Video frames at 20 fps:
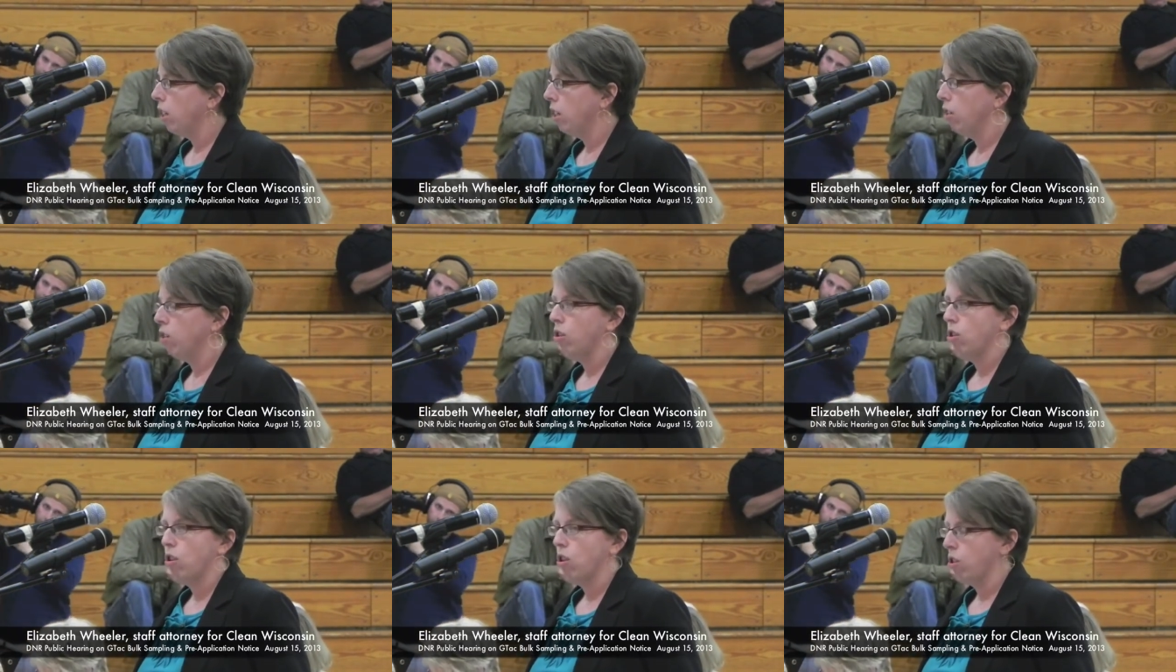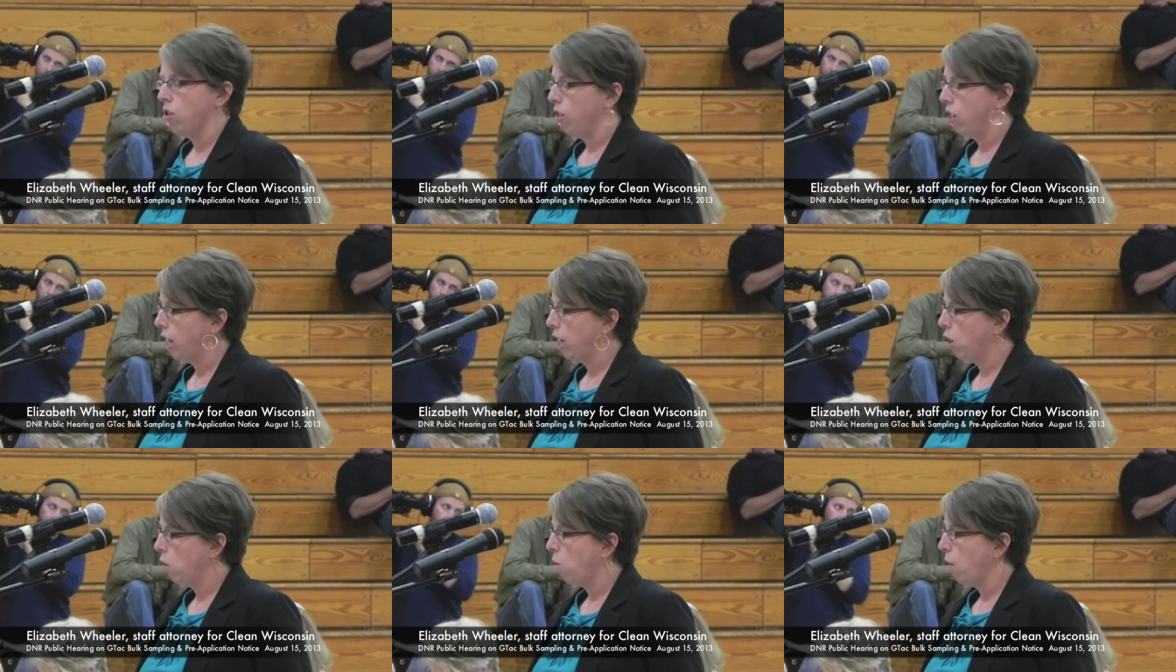concerns
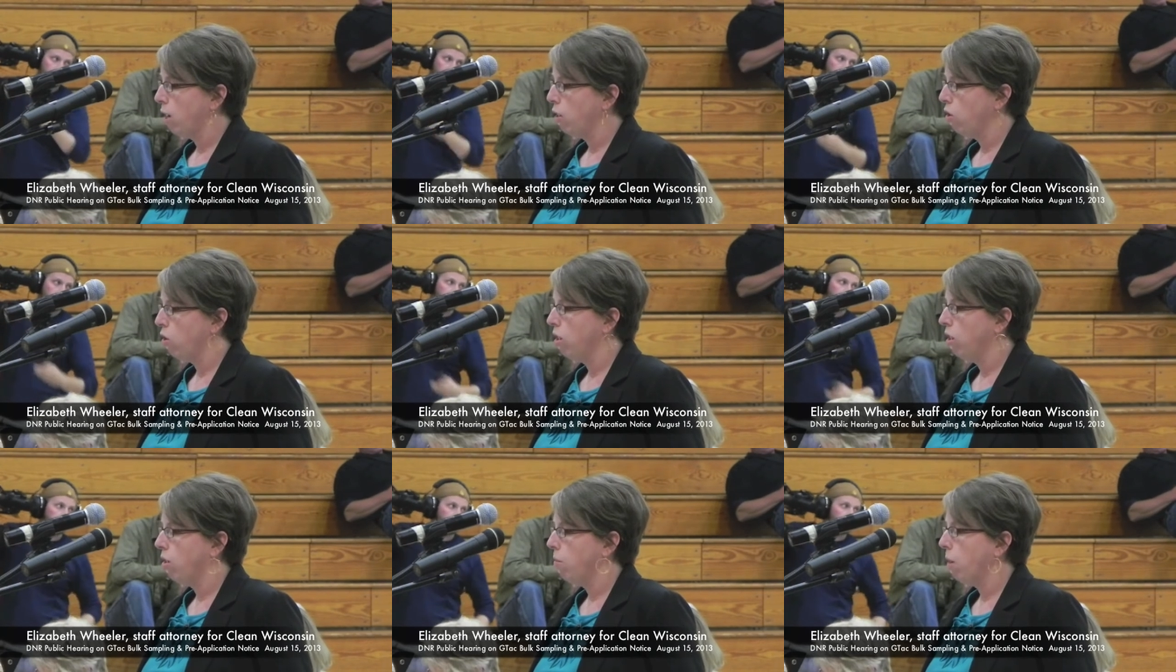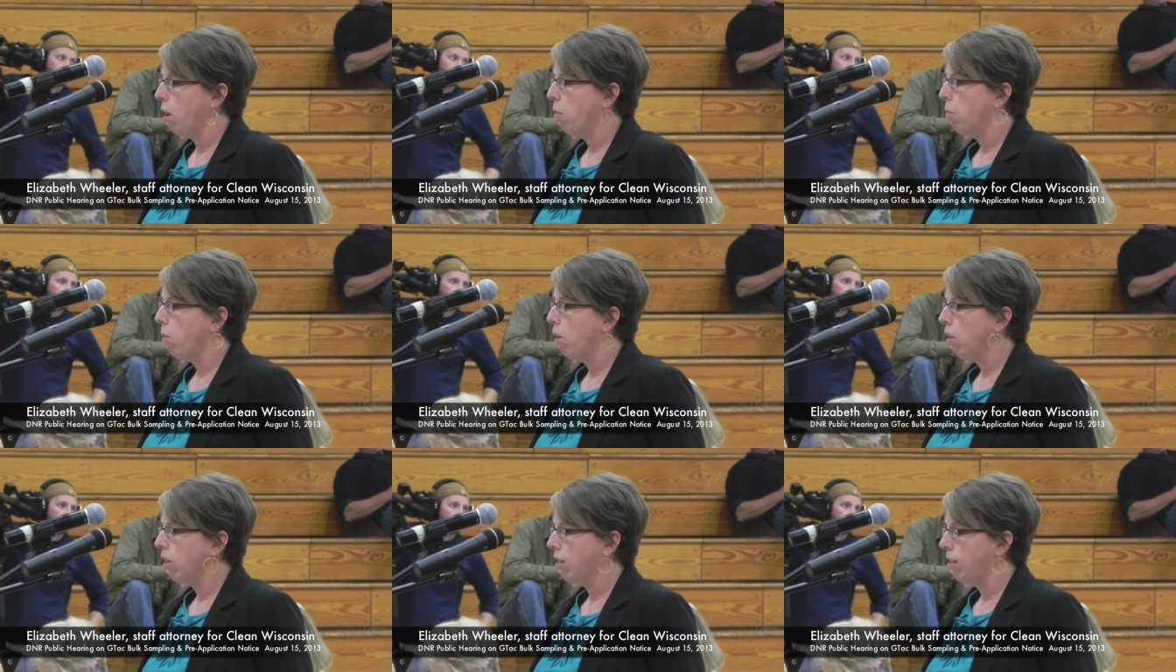and questions about
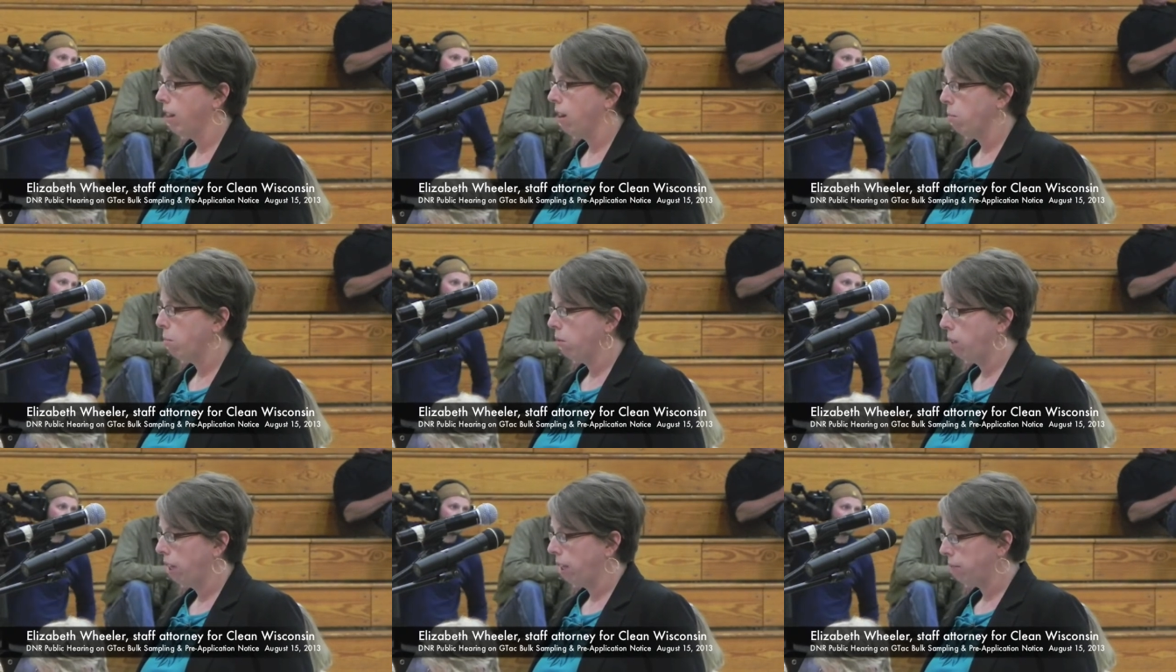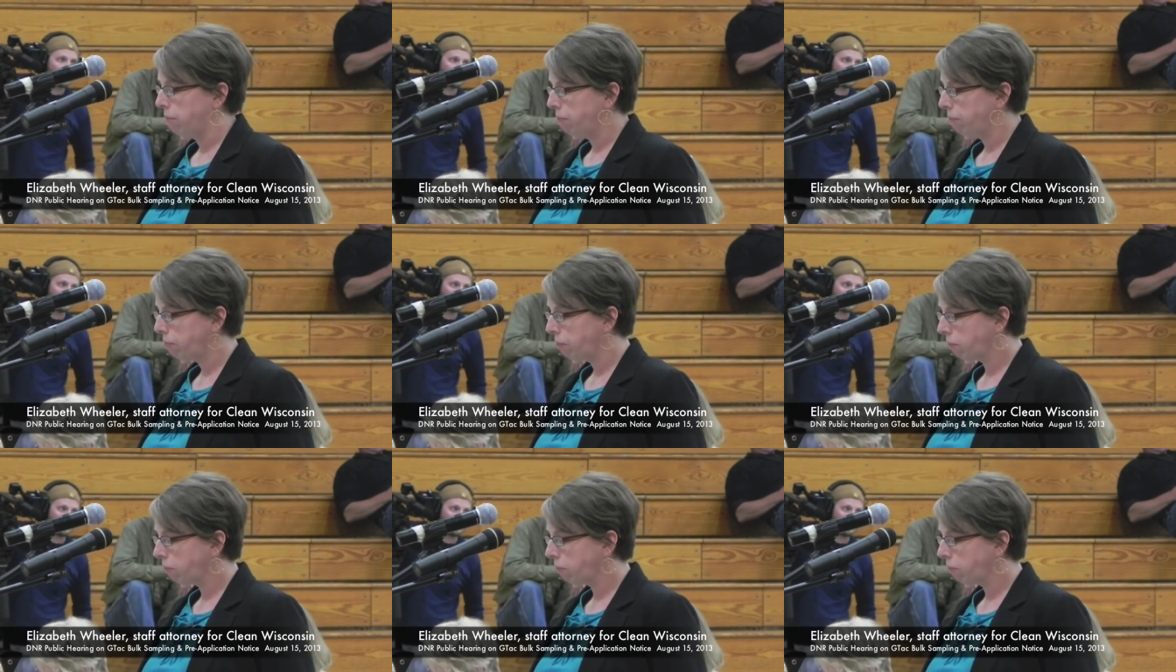bulk sampling.